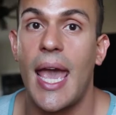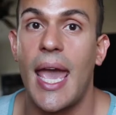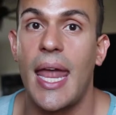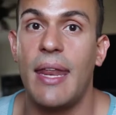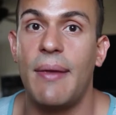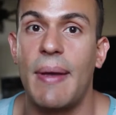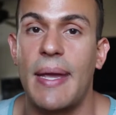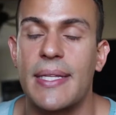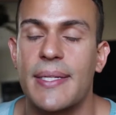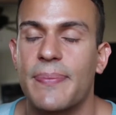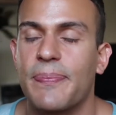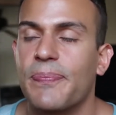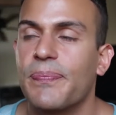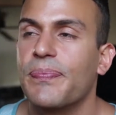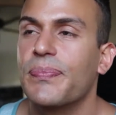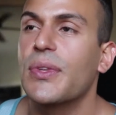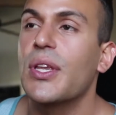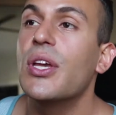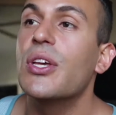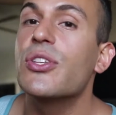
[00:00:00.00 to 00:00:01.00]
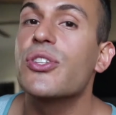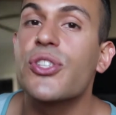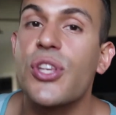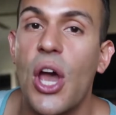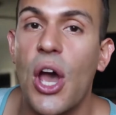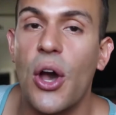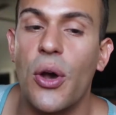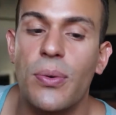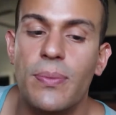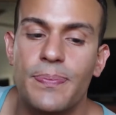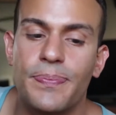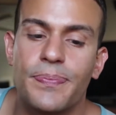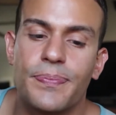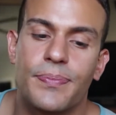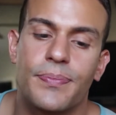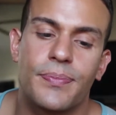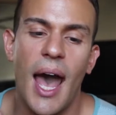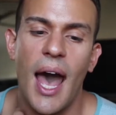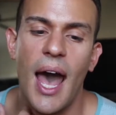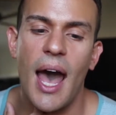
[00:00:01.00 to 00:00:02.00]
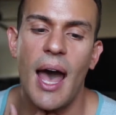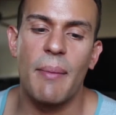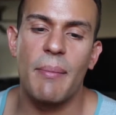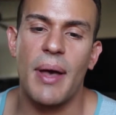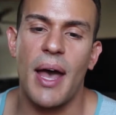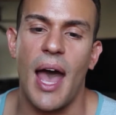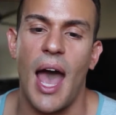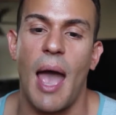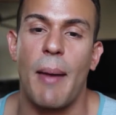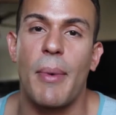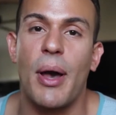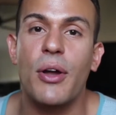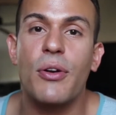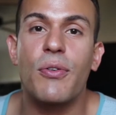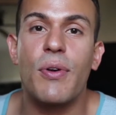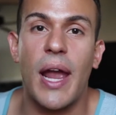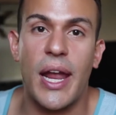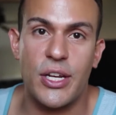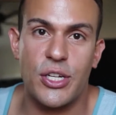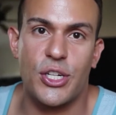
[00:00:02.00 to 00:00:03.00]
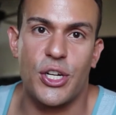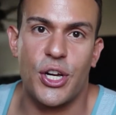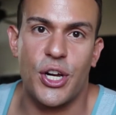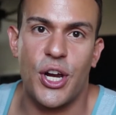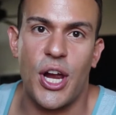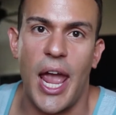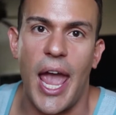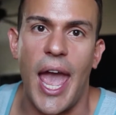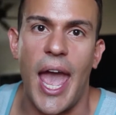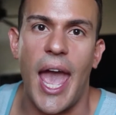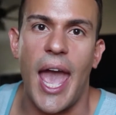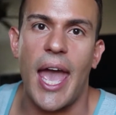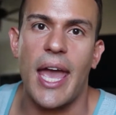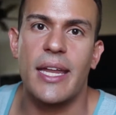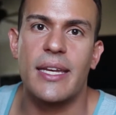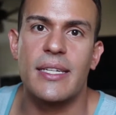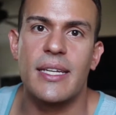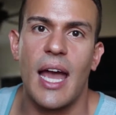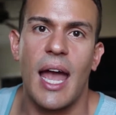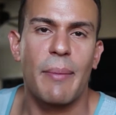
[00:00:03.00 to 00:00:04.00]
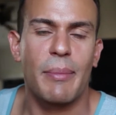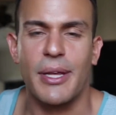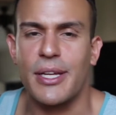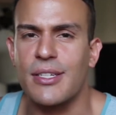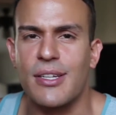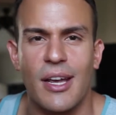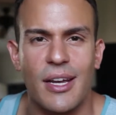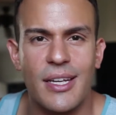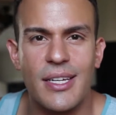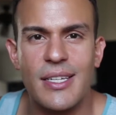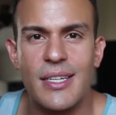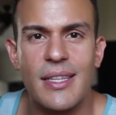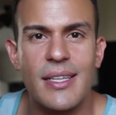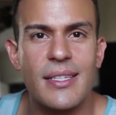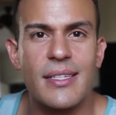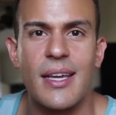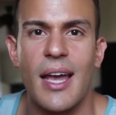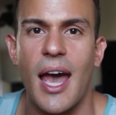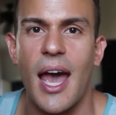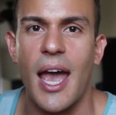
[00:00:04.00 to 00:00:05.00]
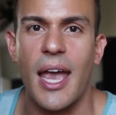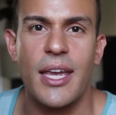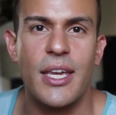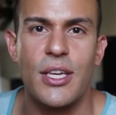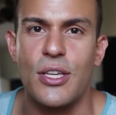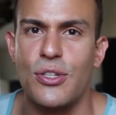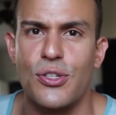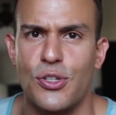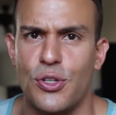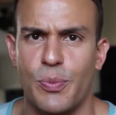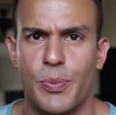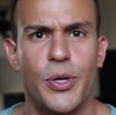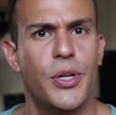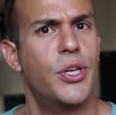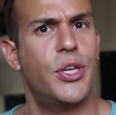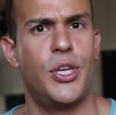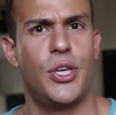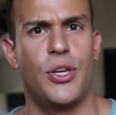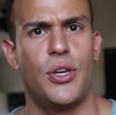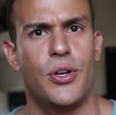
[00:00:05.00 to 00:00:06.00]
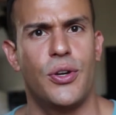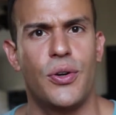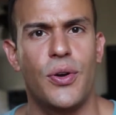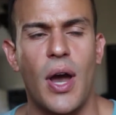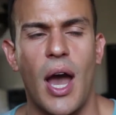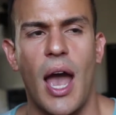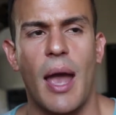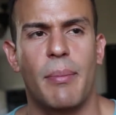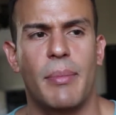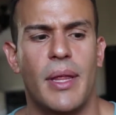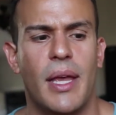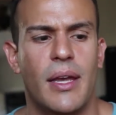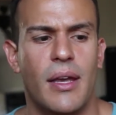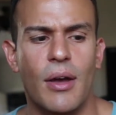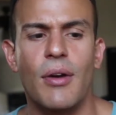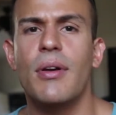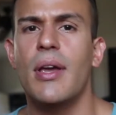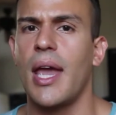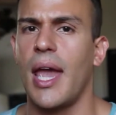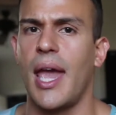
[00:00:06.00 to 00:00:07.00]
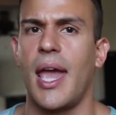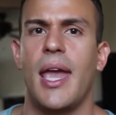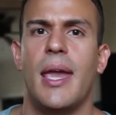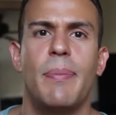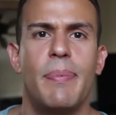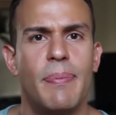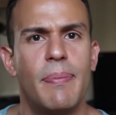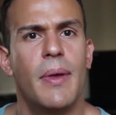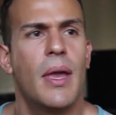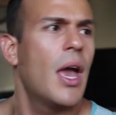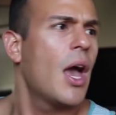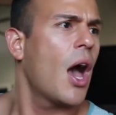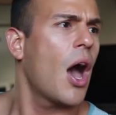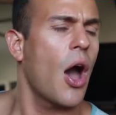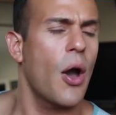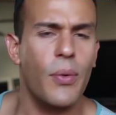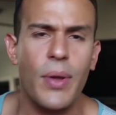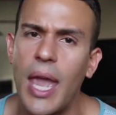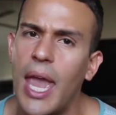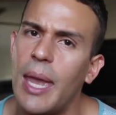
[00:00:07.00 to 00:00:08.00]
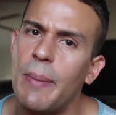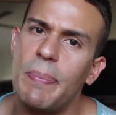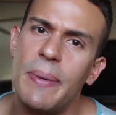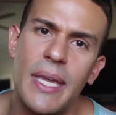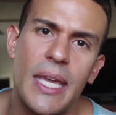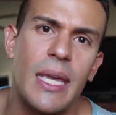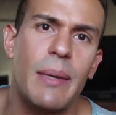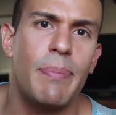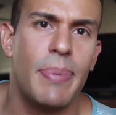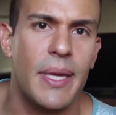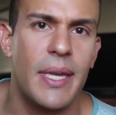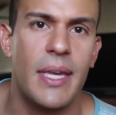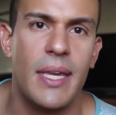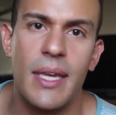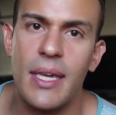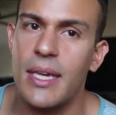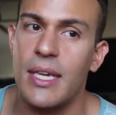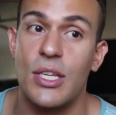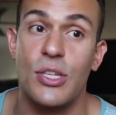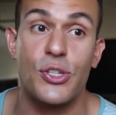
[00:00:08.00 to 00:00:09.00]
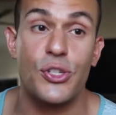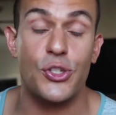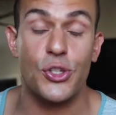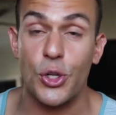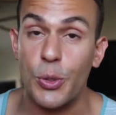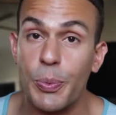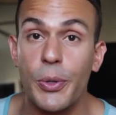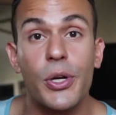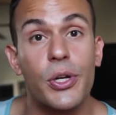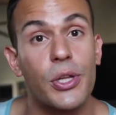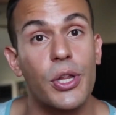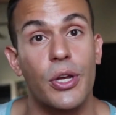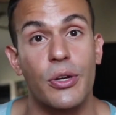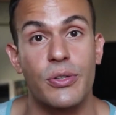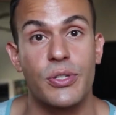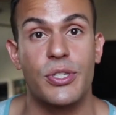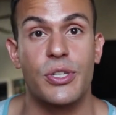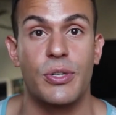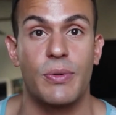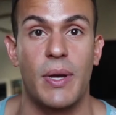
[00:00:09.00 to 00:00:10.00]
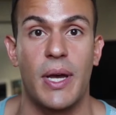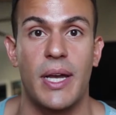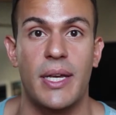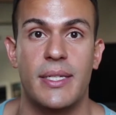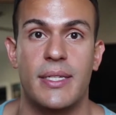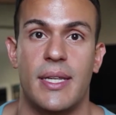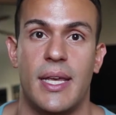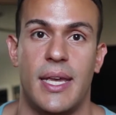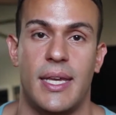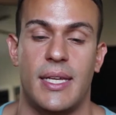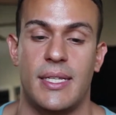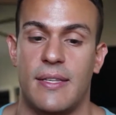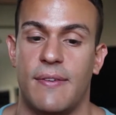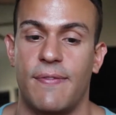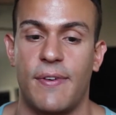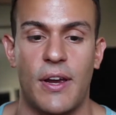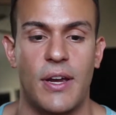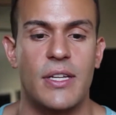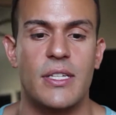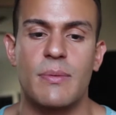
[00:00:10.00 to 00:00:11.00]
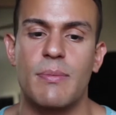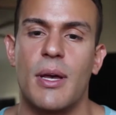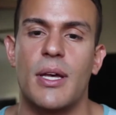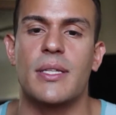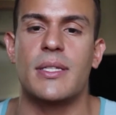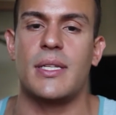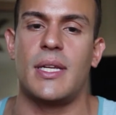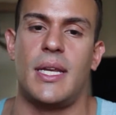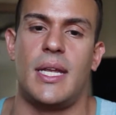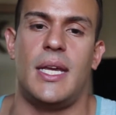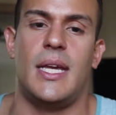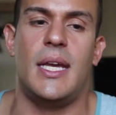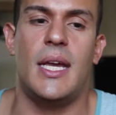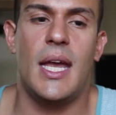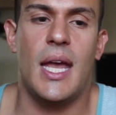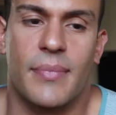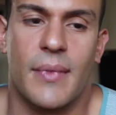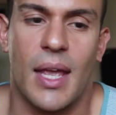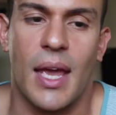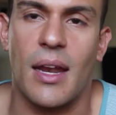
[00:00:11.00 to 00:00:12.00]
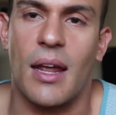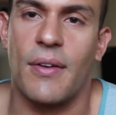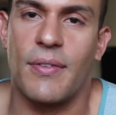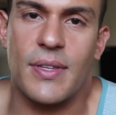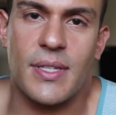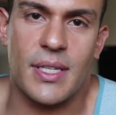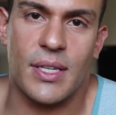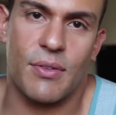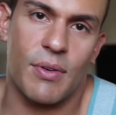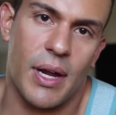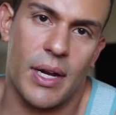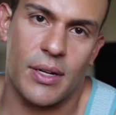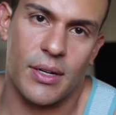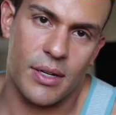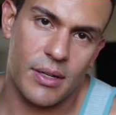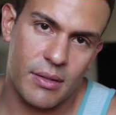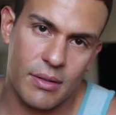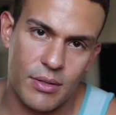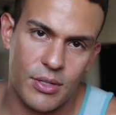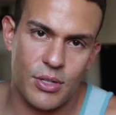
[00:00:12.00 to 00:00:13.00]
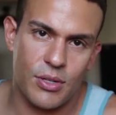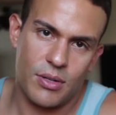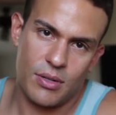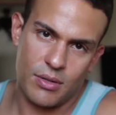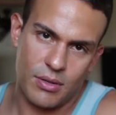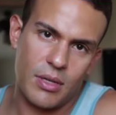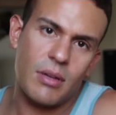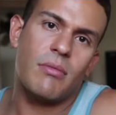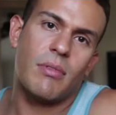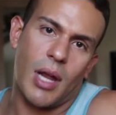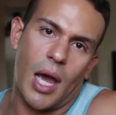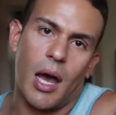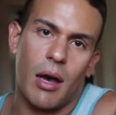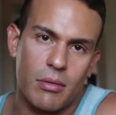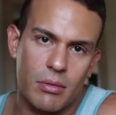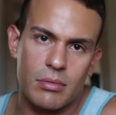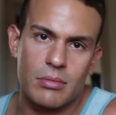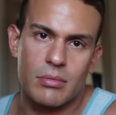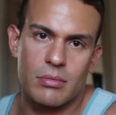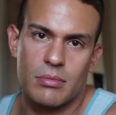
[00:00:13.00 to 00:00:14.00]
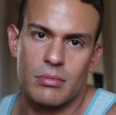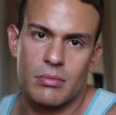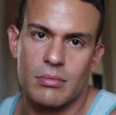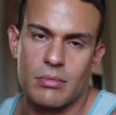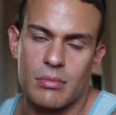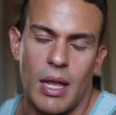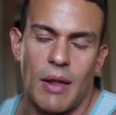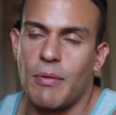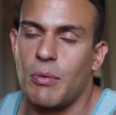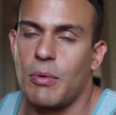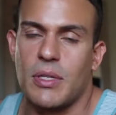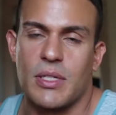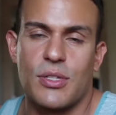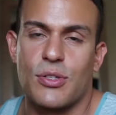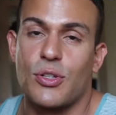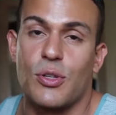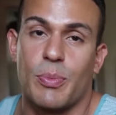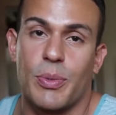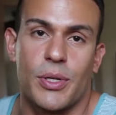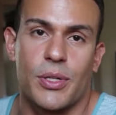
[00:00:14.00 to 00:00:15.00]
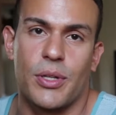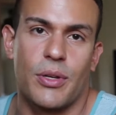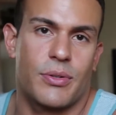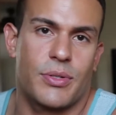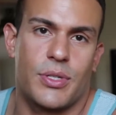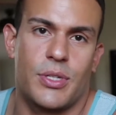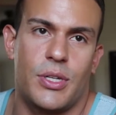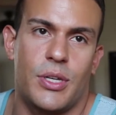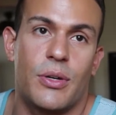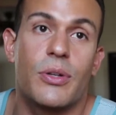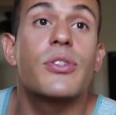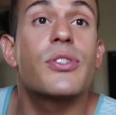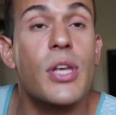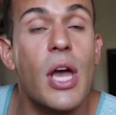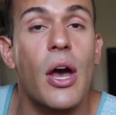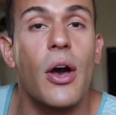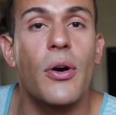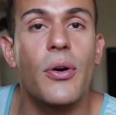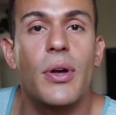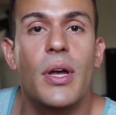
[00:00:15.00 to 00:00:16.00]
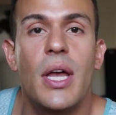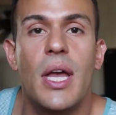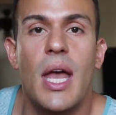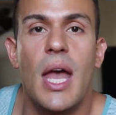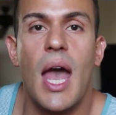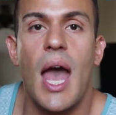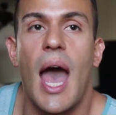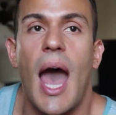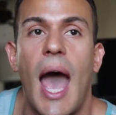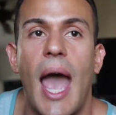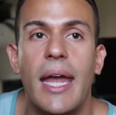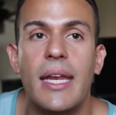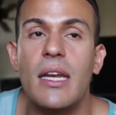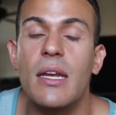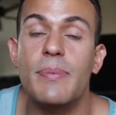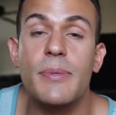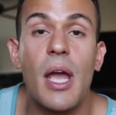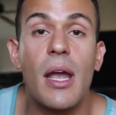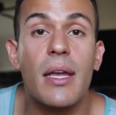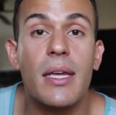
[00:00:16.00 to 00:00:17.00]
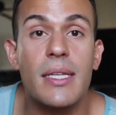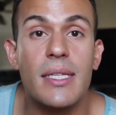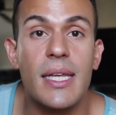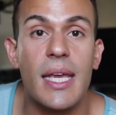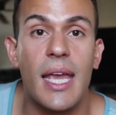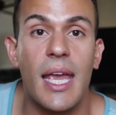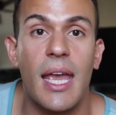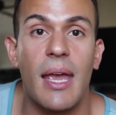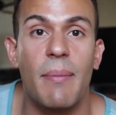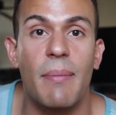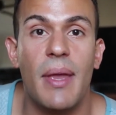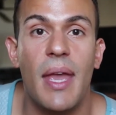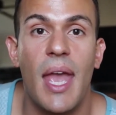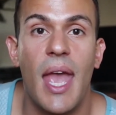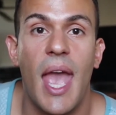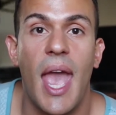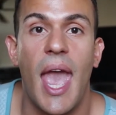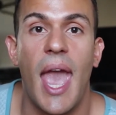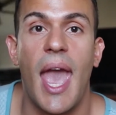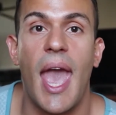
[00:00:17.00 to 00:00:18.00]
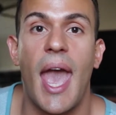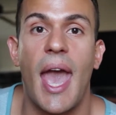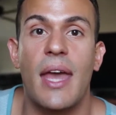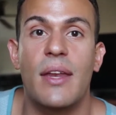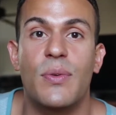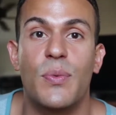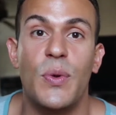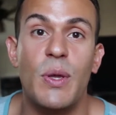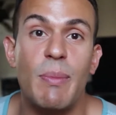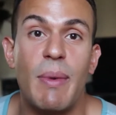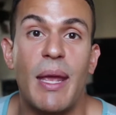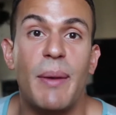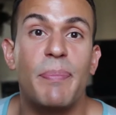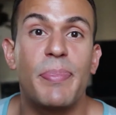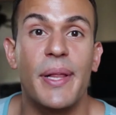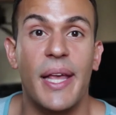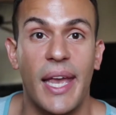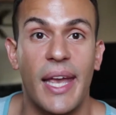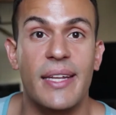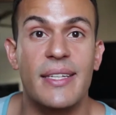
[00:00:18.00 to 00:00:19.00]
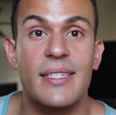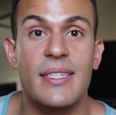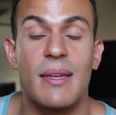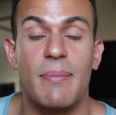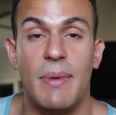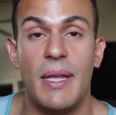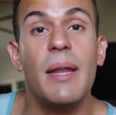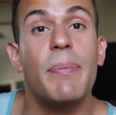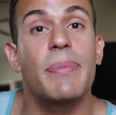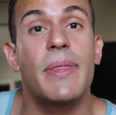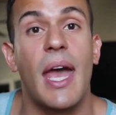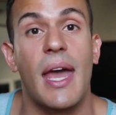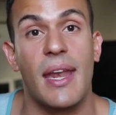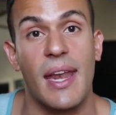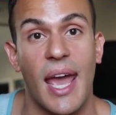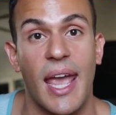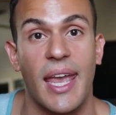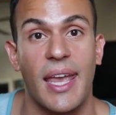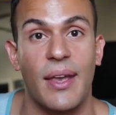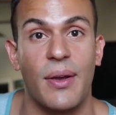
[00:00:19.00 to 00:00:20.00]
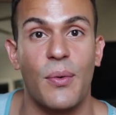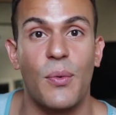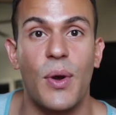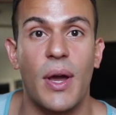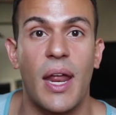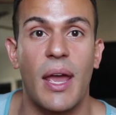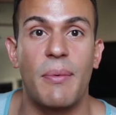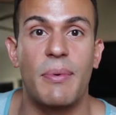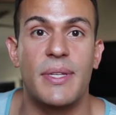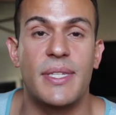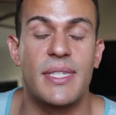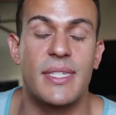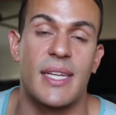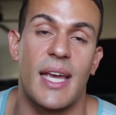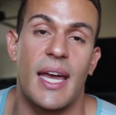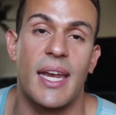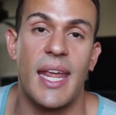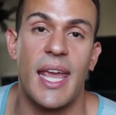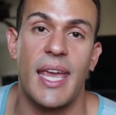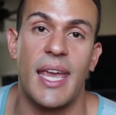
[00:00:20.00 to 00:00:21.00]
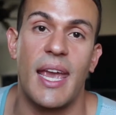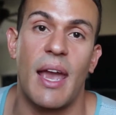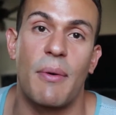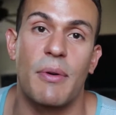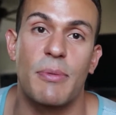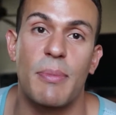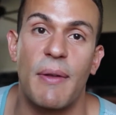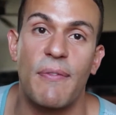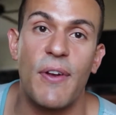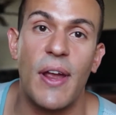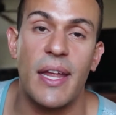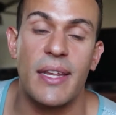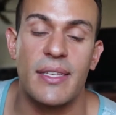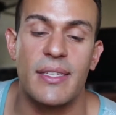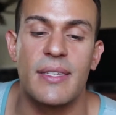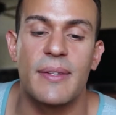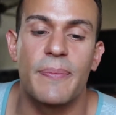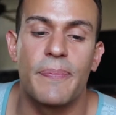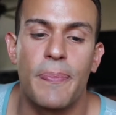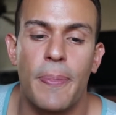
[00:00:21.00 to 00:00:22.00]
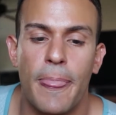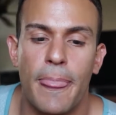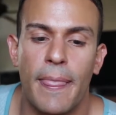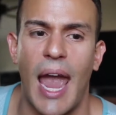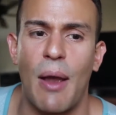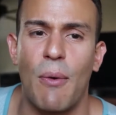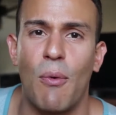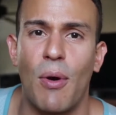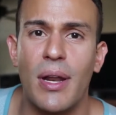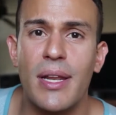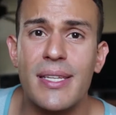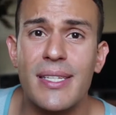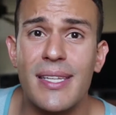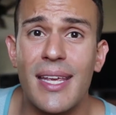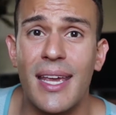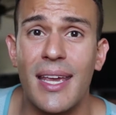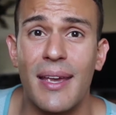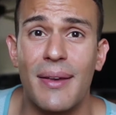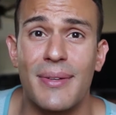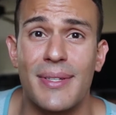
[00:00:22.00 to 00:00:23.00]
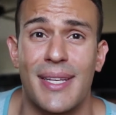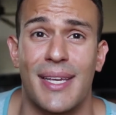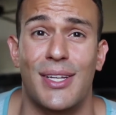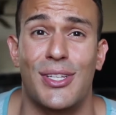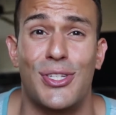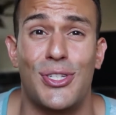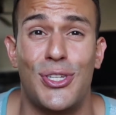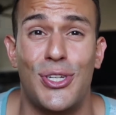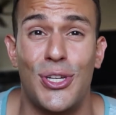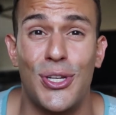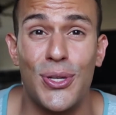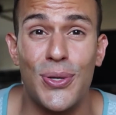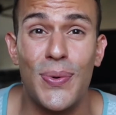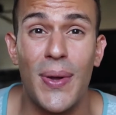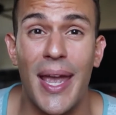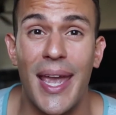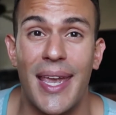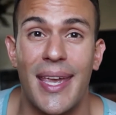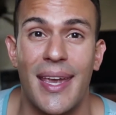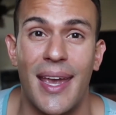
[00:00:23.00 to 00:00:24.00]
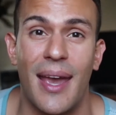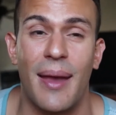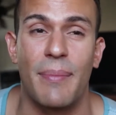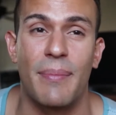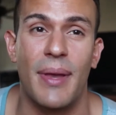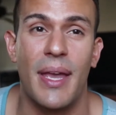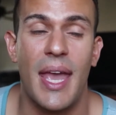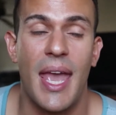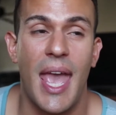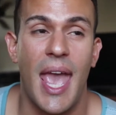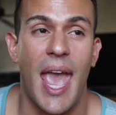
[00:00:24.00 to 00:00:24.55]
Anyways, so I'm on Grindr and I'm like talking to this guy. He's super cute. I'm like, okay, PB. He's super close to us. Like, it's a very small city. And obviously Grindr, you know, everyone's super close to you. So I ended up talking to him, and we made plans to meet up that night when I was done hanging out with my friends. I want to say it was like 2 a.m.